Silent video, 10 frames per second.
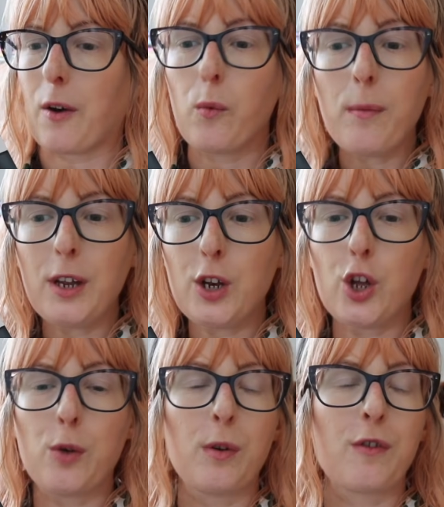a woman
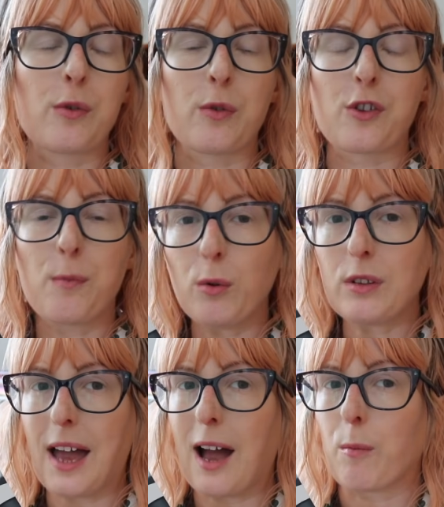who moves to a small
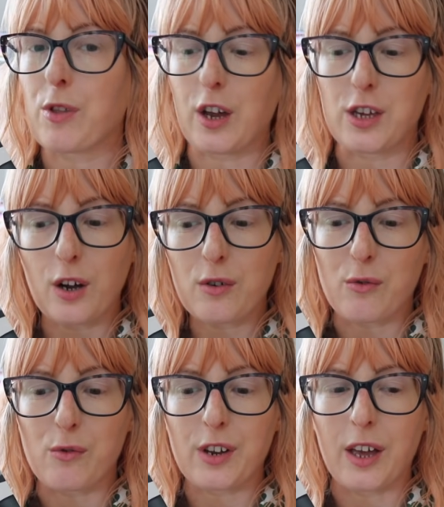town with her young
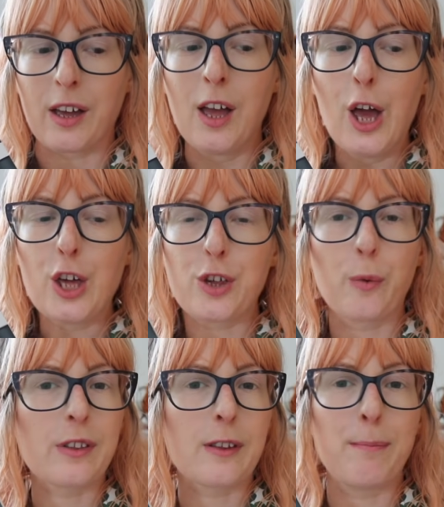daughter. She
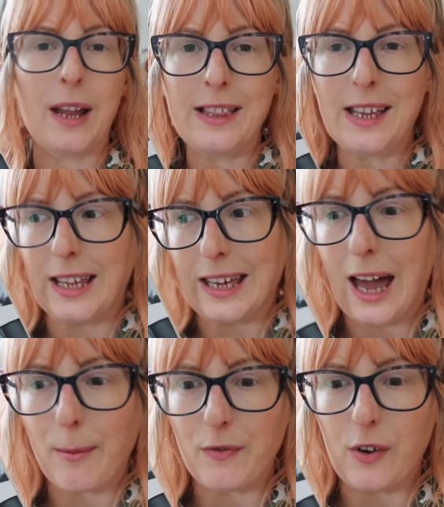wants to blend in and
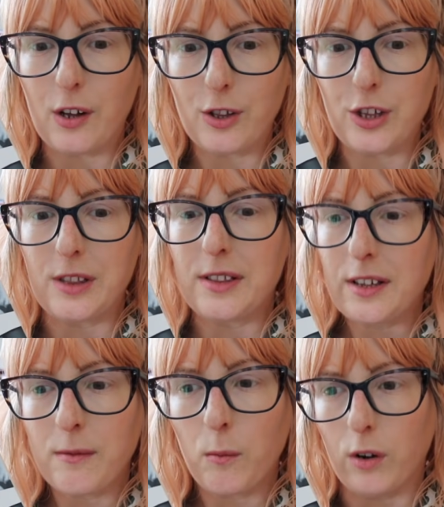camouflage. She
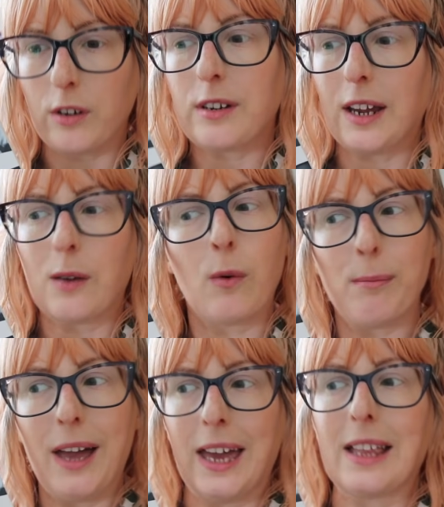doesn't want
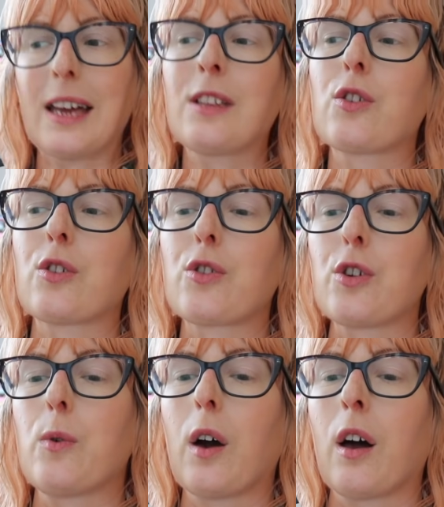anyone paying attention
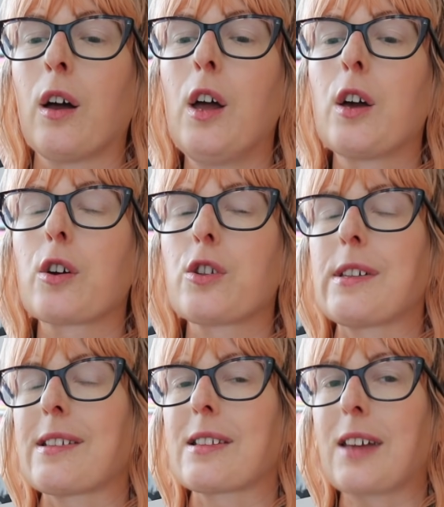to her because
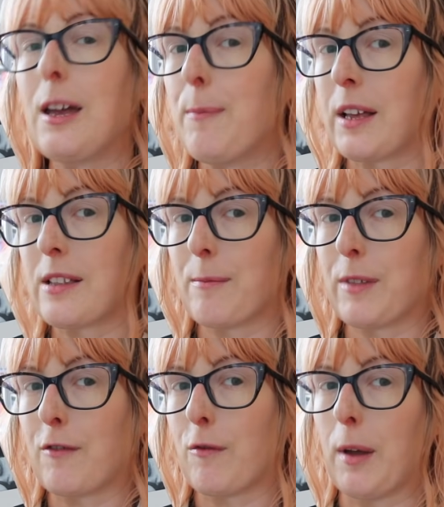she's escaping
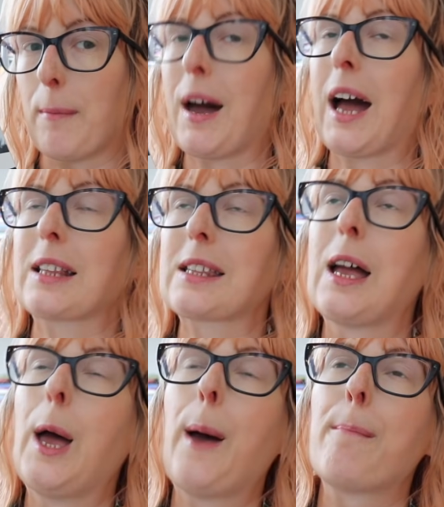something from her past.
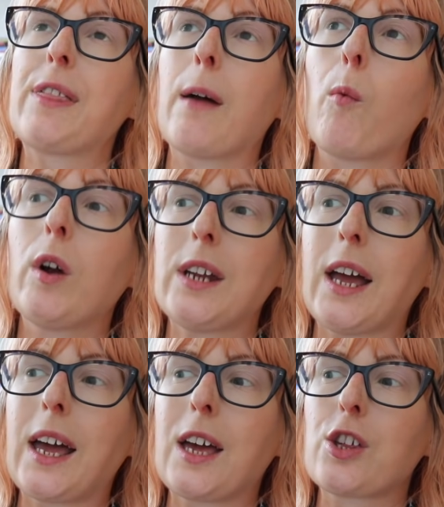But then one
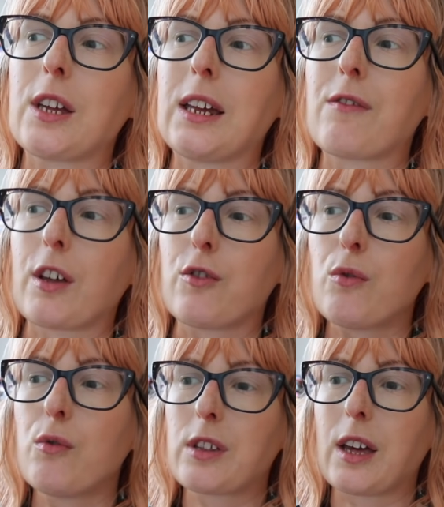day she leaves her
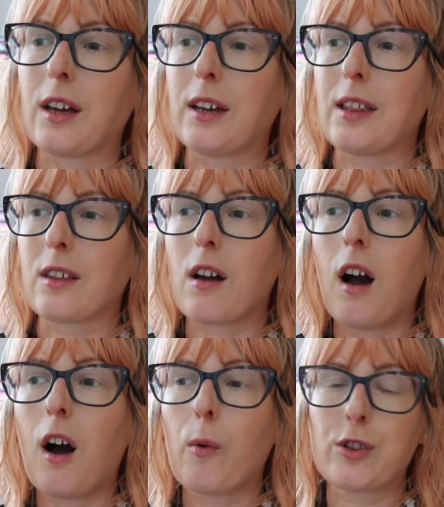daughter in the
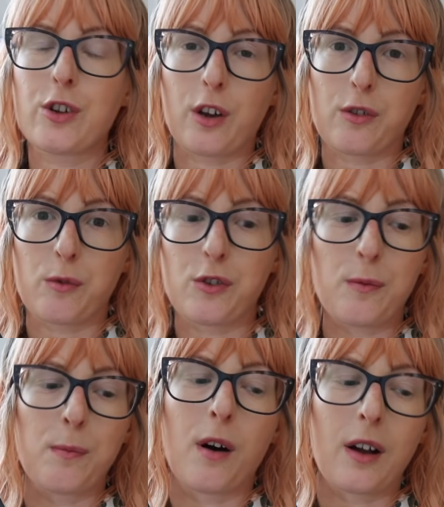car when she goes to a
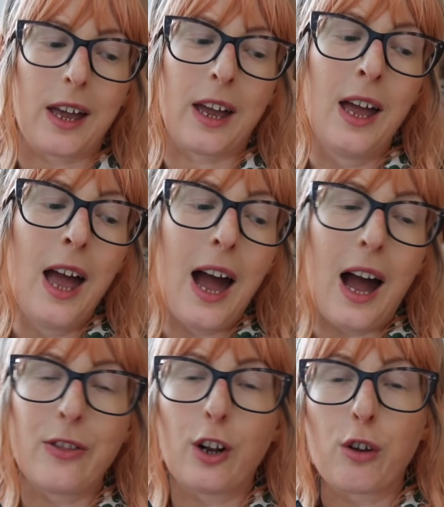supermarket
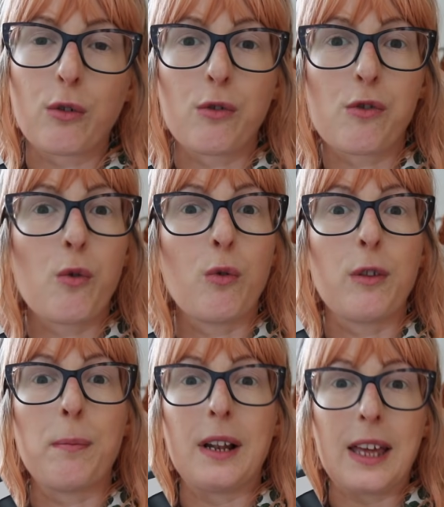and the locals call
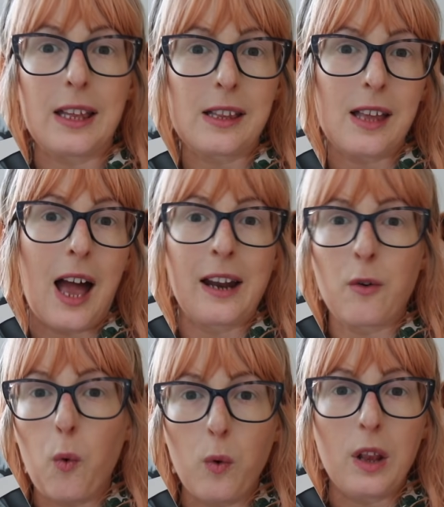the police
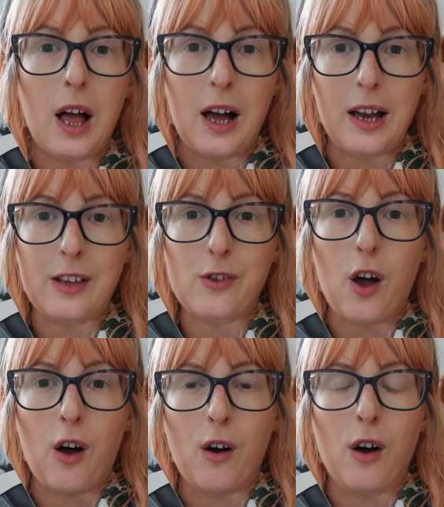and all eyes
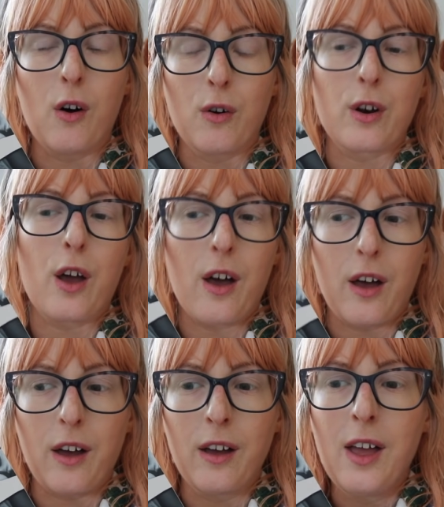are on
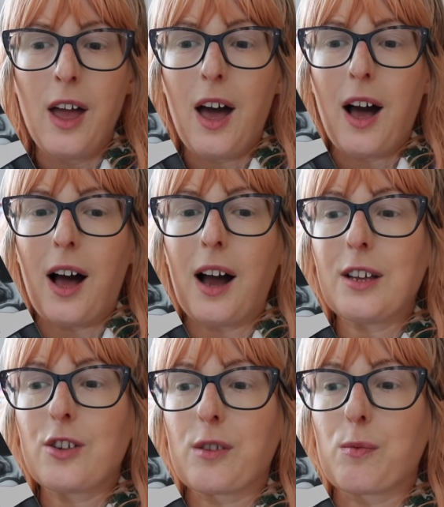her.
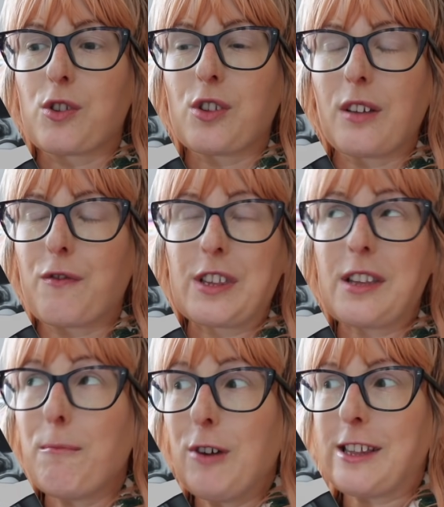I just was, for
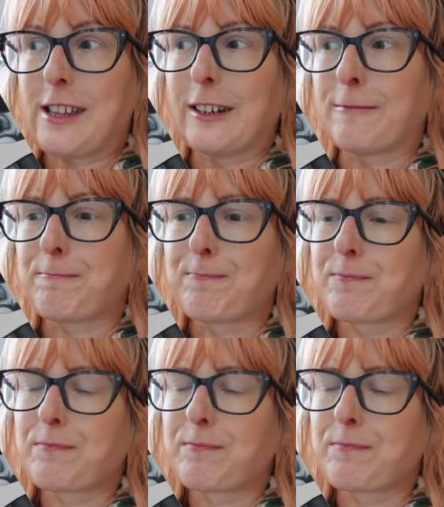some reason,